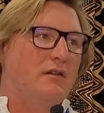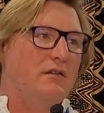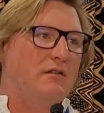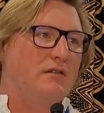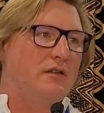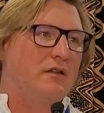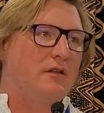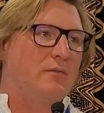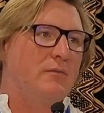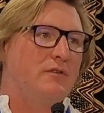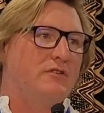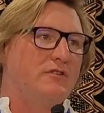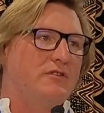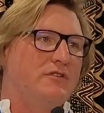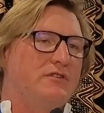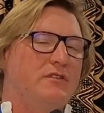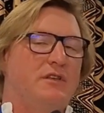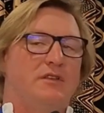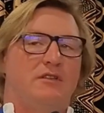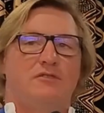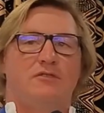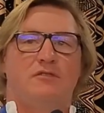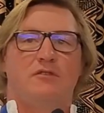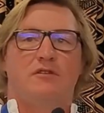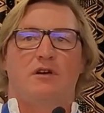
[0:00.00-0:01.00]
that we just
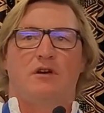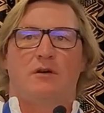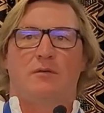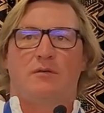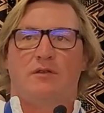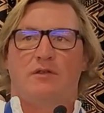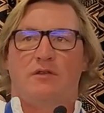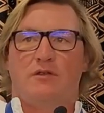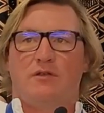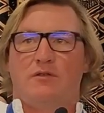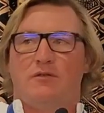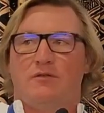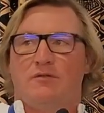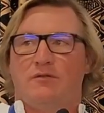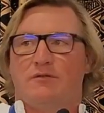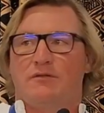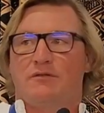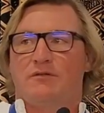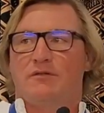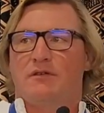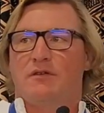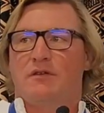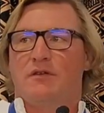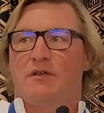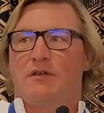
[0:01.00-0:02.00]
need to go and
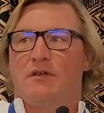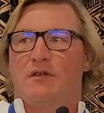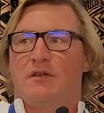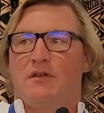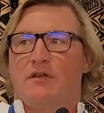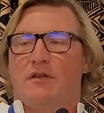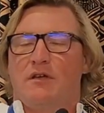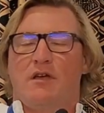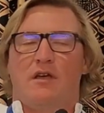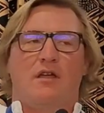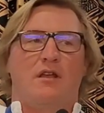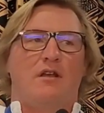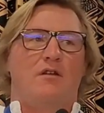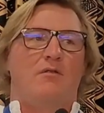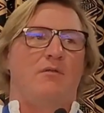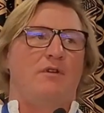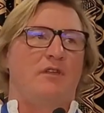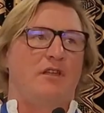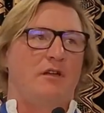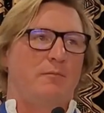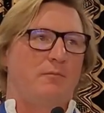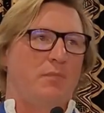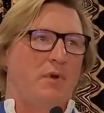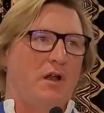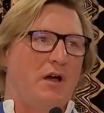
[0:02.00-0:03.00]
use and
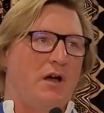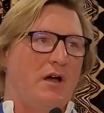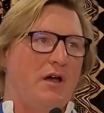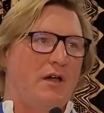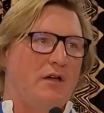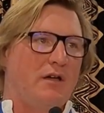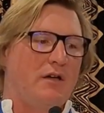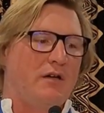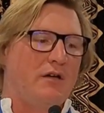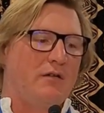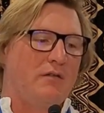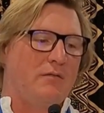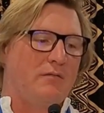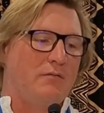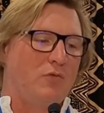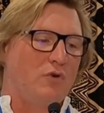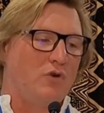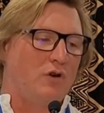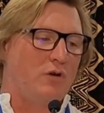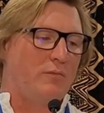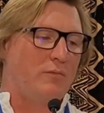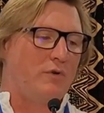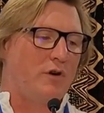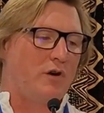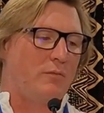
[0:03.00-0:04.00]
reapply
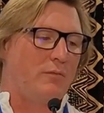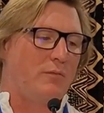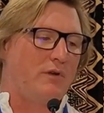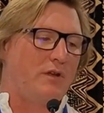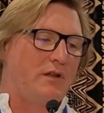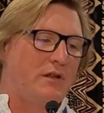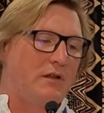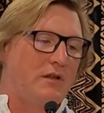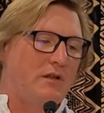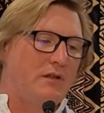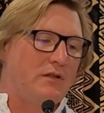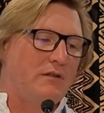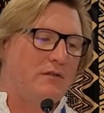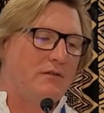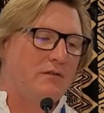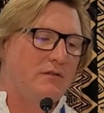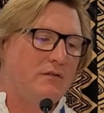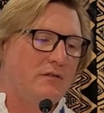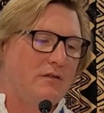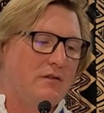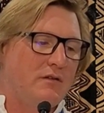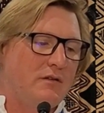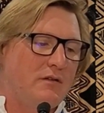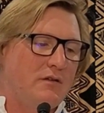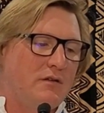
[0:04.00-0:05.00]
more appropriately.
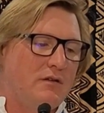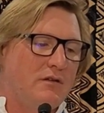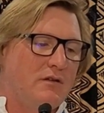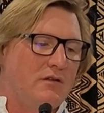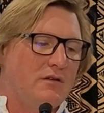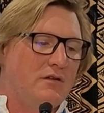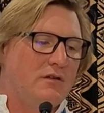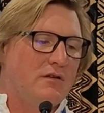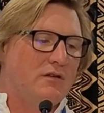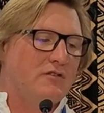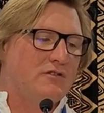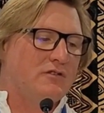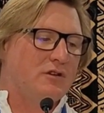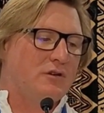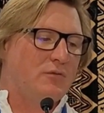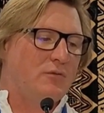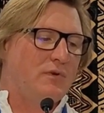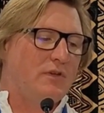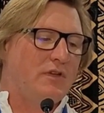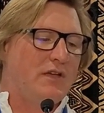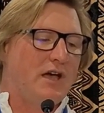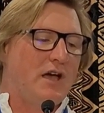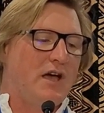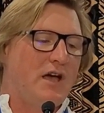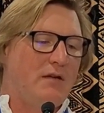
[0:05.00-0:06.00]
So we
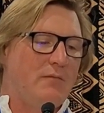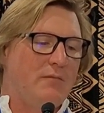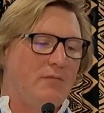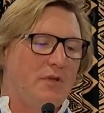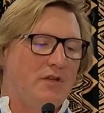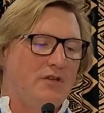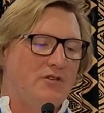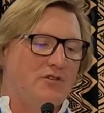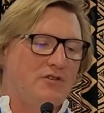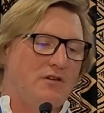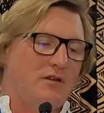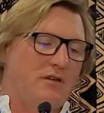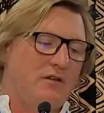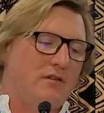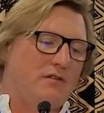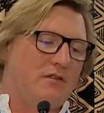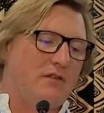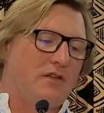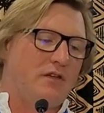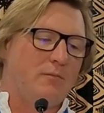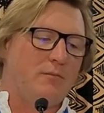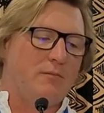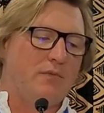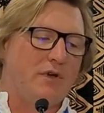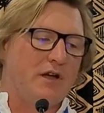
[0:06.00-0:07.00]
can measure the
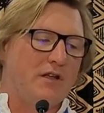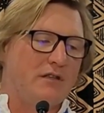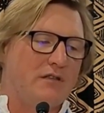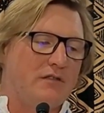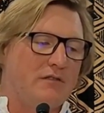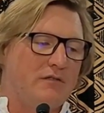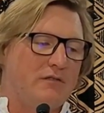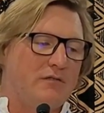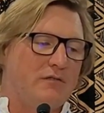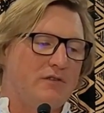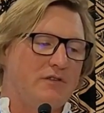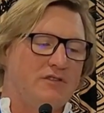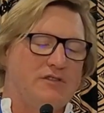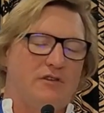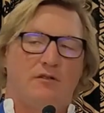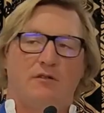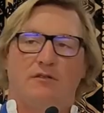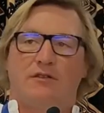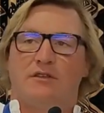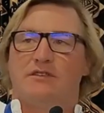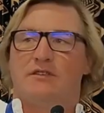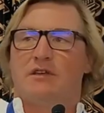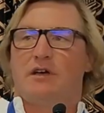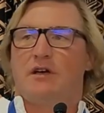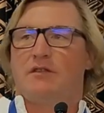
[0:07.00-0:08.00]
impact of the physical
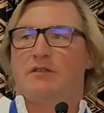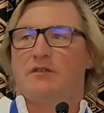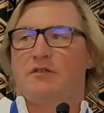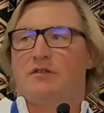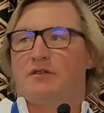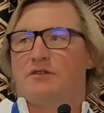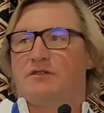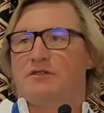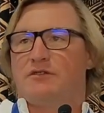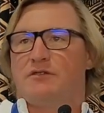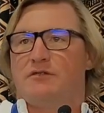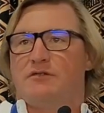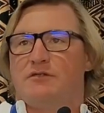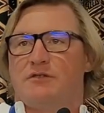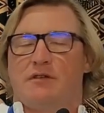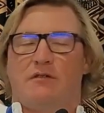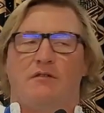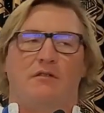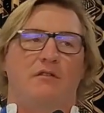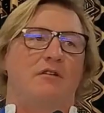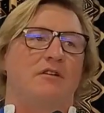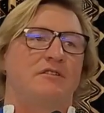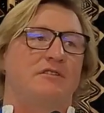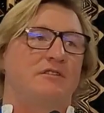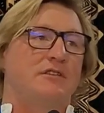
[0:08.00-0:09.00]
design on its user,
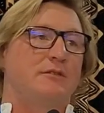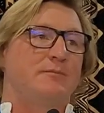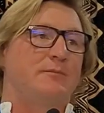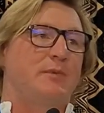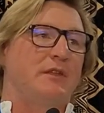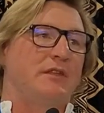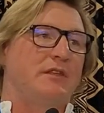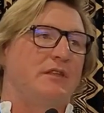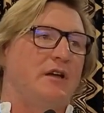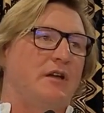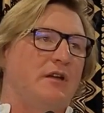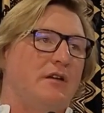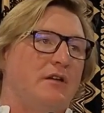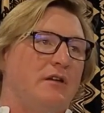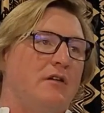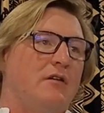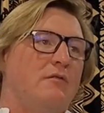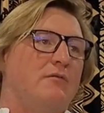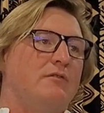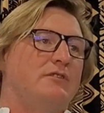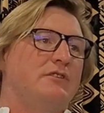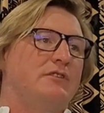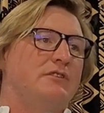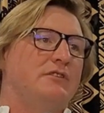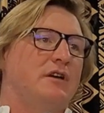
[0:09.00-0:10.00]
because it's been done.
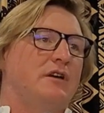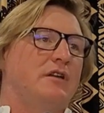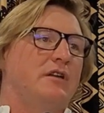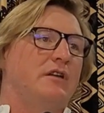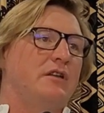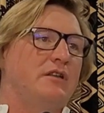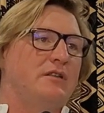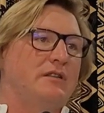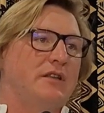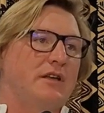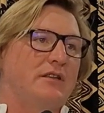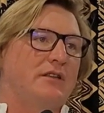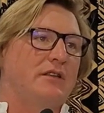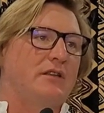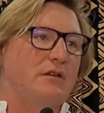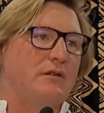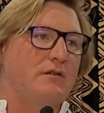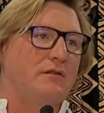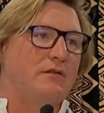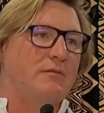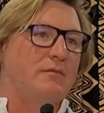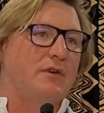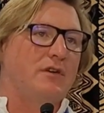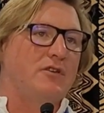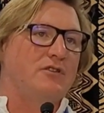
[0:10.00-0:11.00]
We just now need to take that
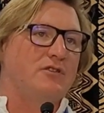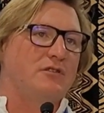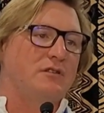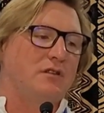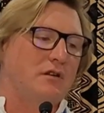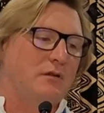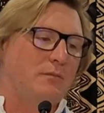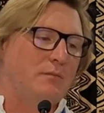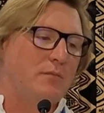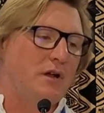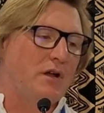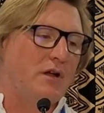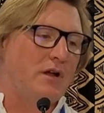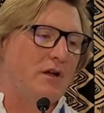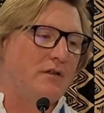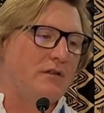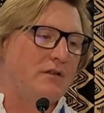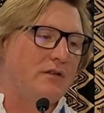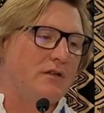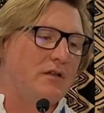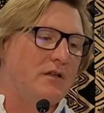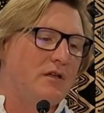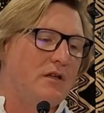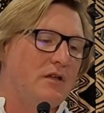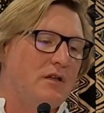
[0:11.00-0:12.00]
information and apply
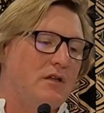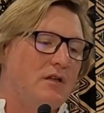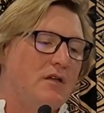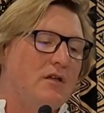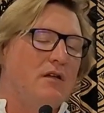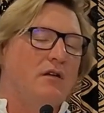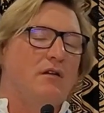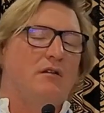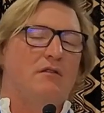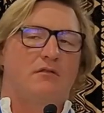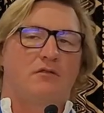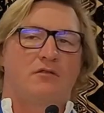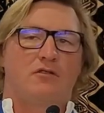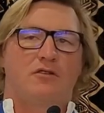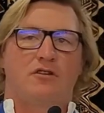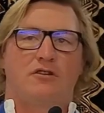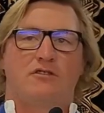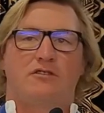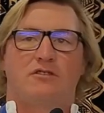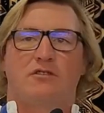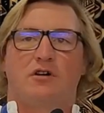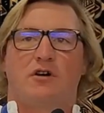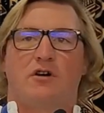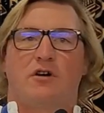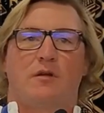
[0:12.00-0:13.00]
it. Good
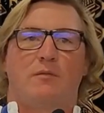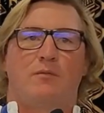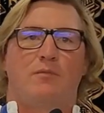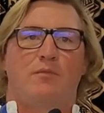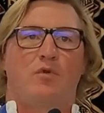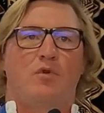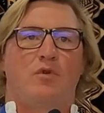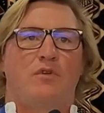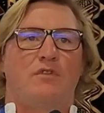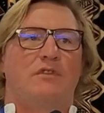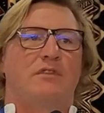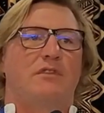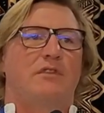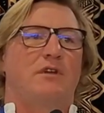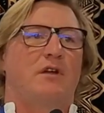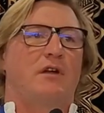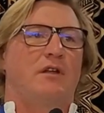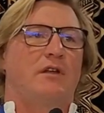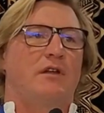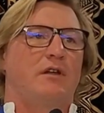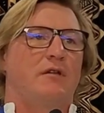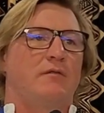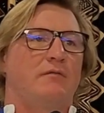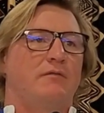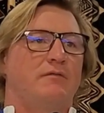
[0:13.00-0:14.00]
starting point, and
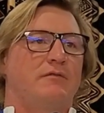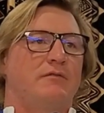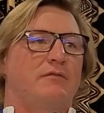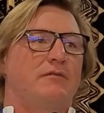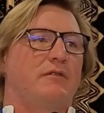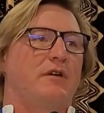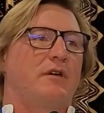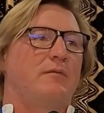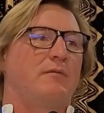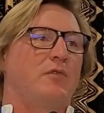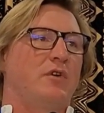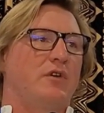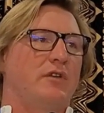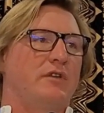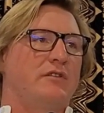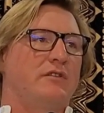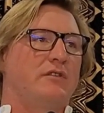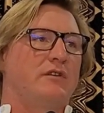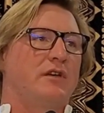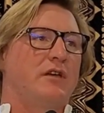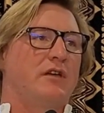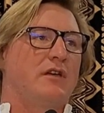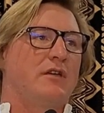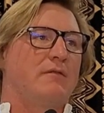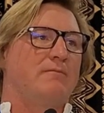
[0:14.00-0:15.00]
I'm not
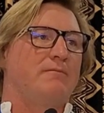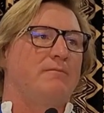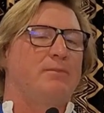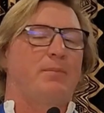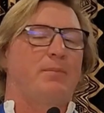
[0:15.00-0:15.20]
a